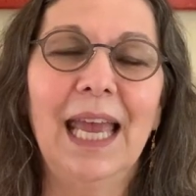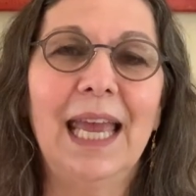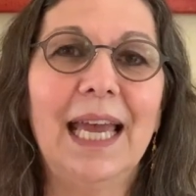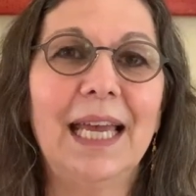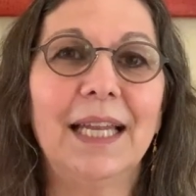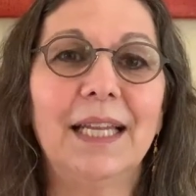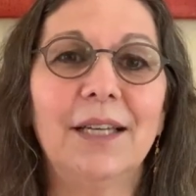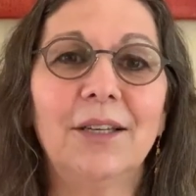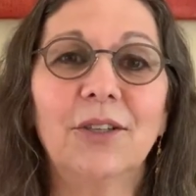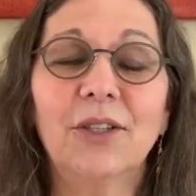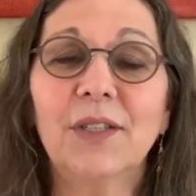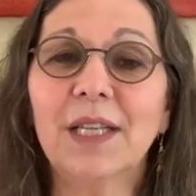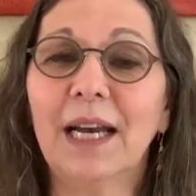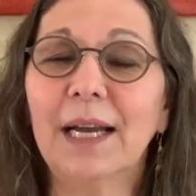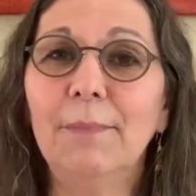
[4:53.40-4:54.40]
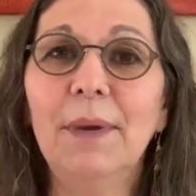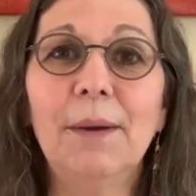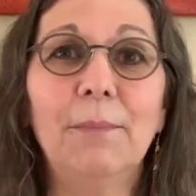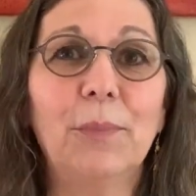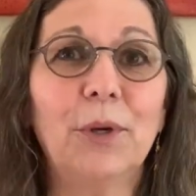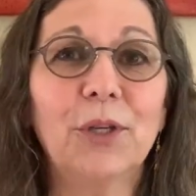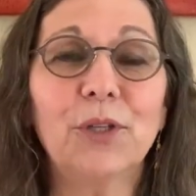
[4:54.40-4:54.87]
and Sai
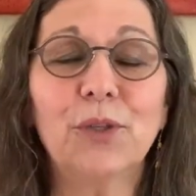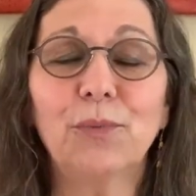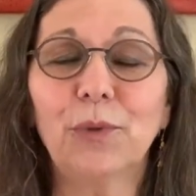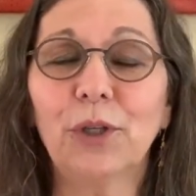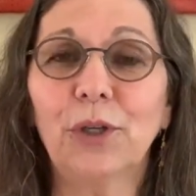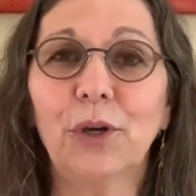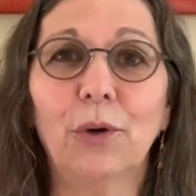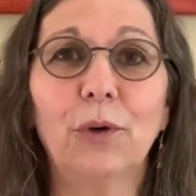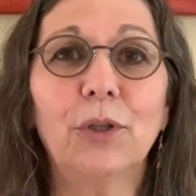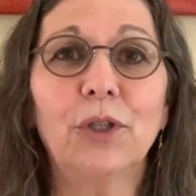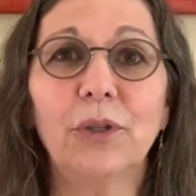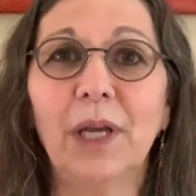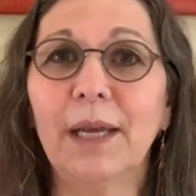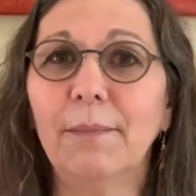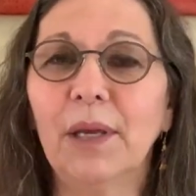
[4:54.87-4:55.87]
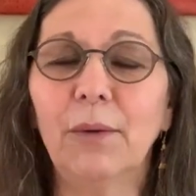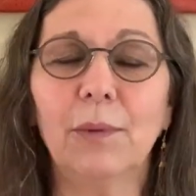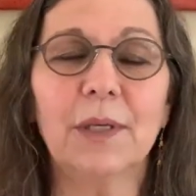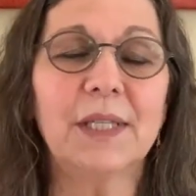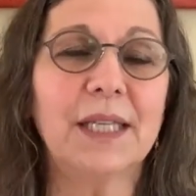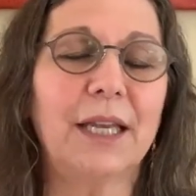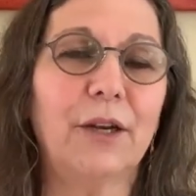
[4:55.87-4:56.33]
members would go to him. He
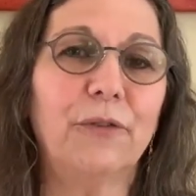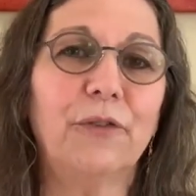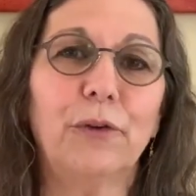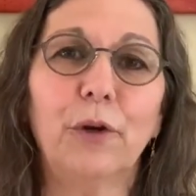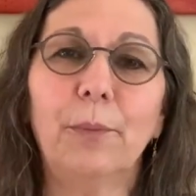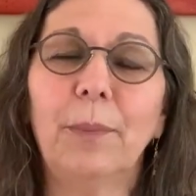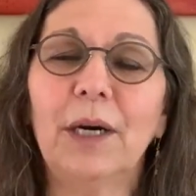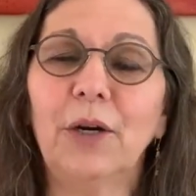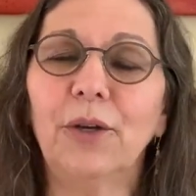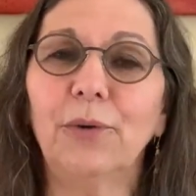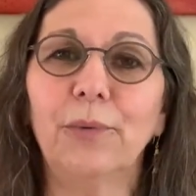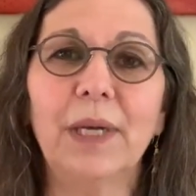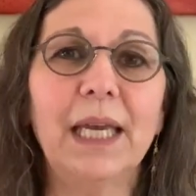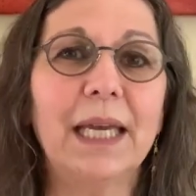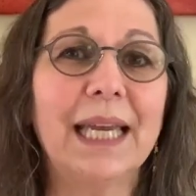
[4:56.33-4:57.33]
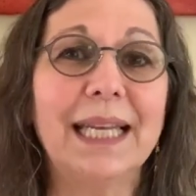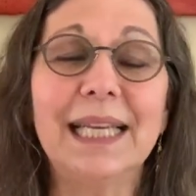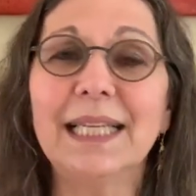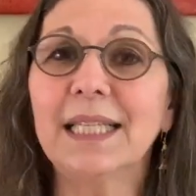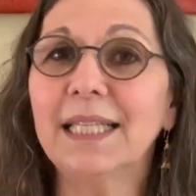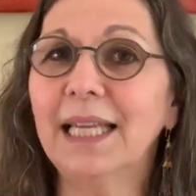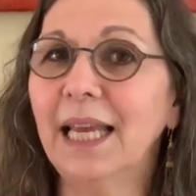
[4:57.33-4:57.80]
was there for about a week and
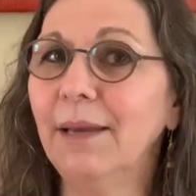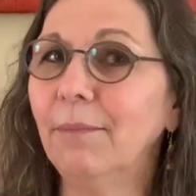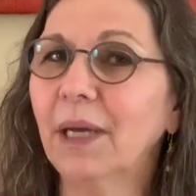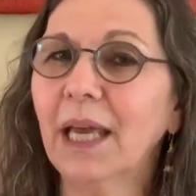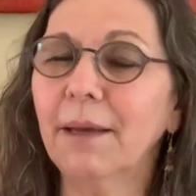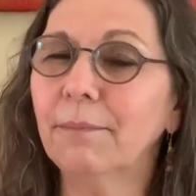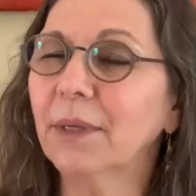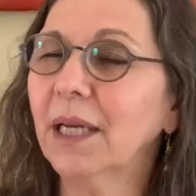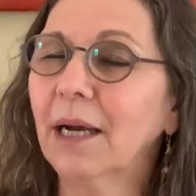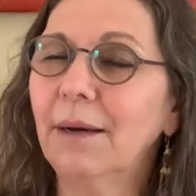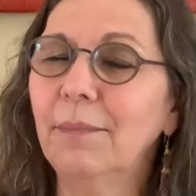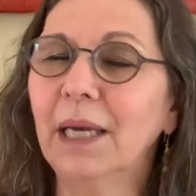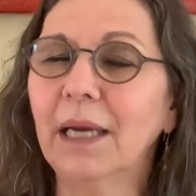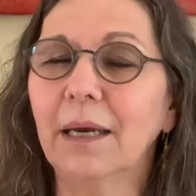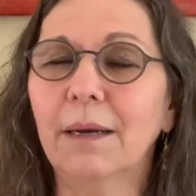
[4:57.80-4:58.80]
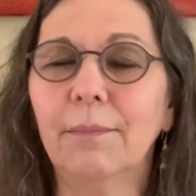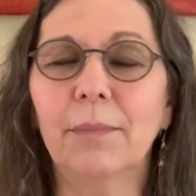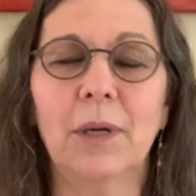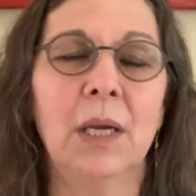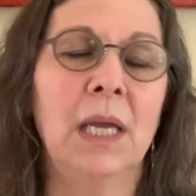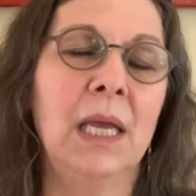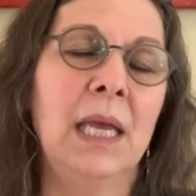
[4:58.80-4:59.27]
his name kept coming up.
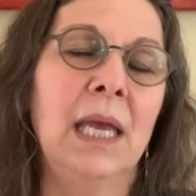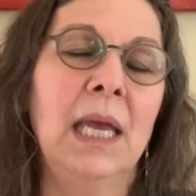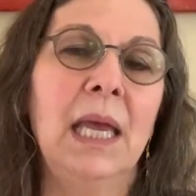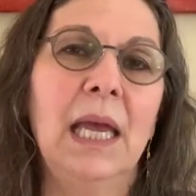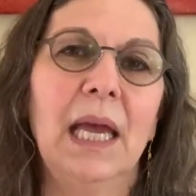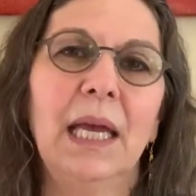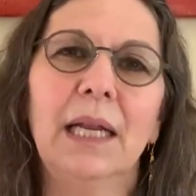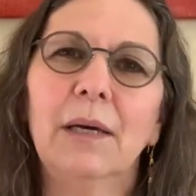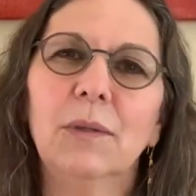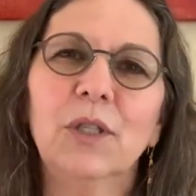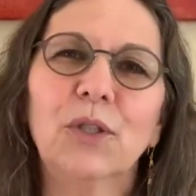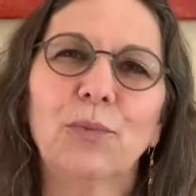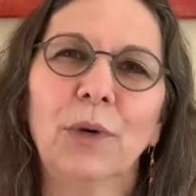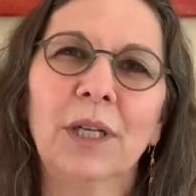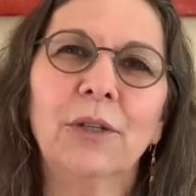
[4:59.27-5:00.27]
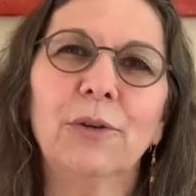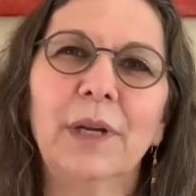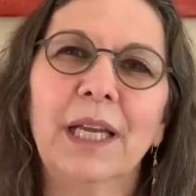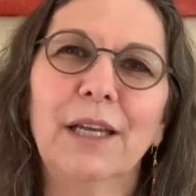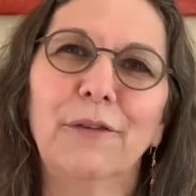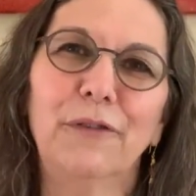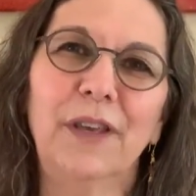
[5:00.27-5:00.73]
And I was
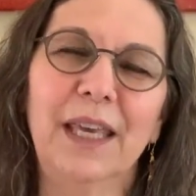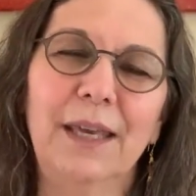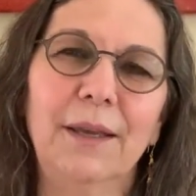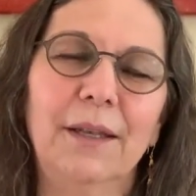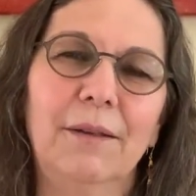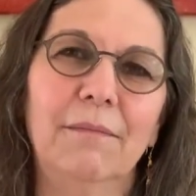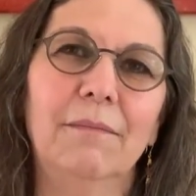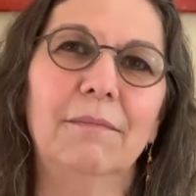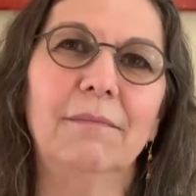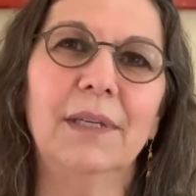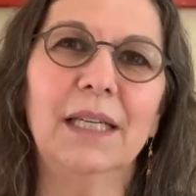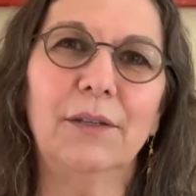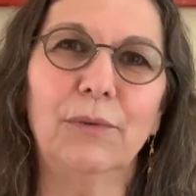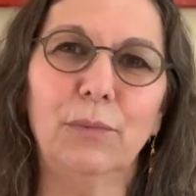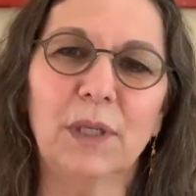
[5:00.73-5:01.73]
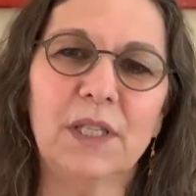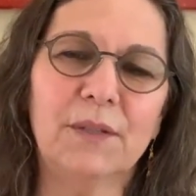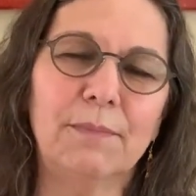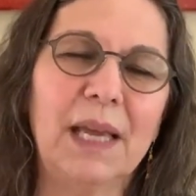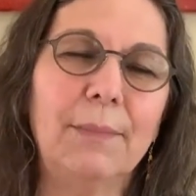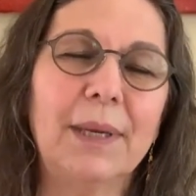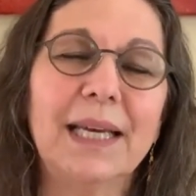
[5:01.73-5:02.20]
wondering if it was
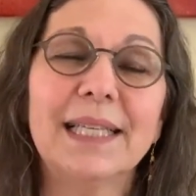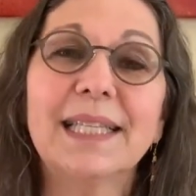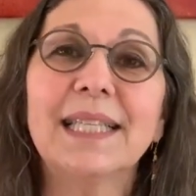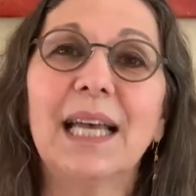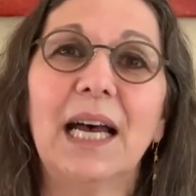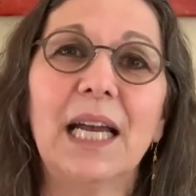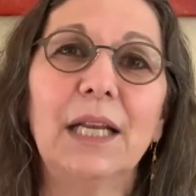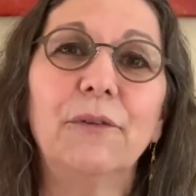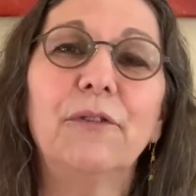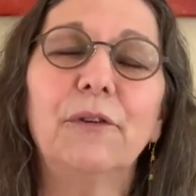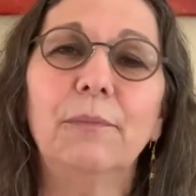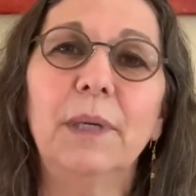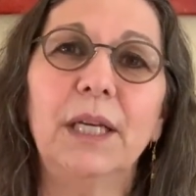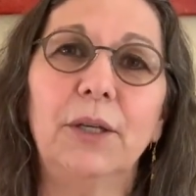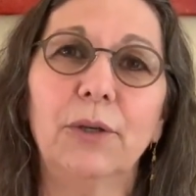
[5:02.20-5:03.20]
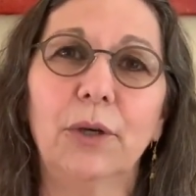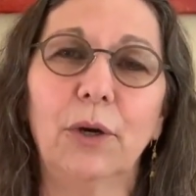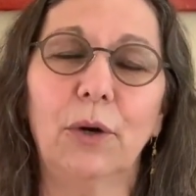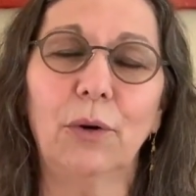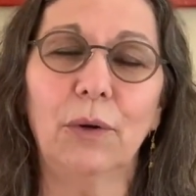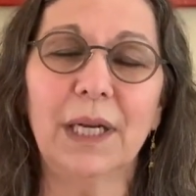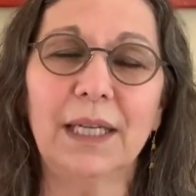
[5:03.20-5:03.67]
maybe a sign for me to go